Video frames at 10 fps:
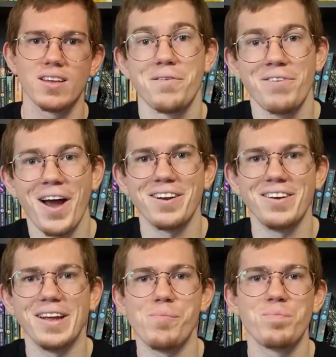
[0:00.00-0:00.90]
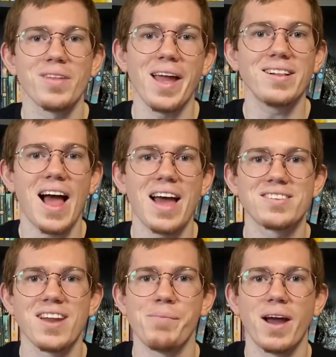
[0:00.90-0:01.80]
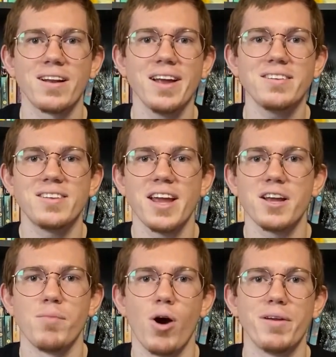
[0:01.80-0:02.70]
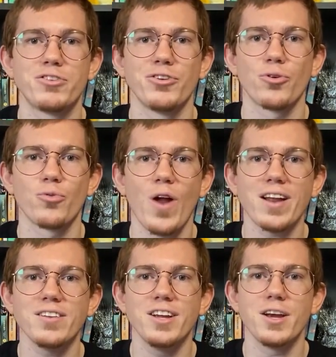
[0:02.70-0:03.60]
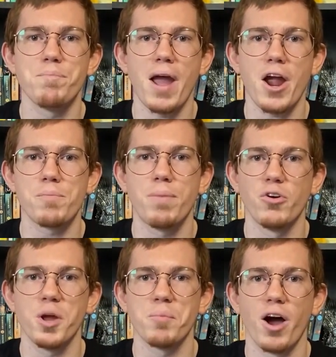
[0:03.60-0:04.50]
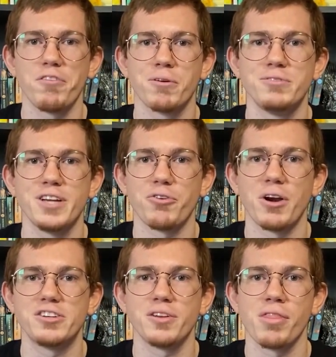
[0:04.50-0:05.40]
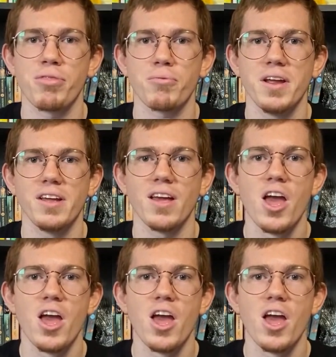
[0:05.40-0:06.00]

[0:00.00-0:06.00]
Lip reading: Finally, like last time, I'd like to take a moment to directly compare Pokemon from Generation 3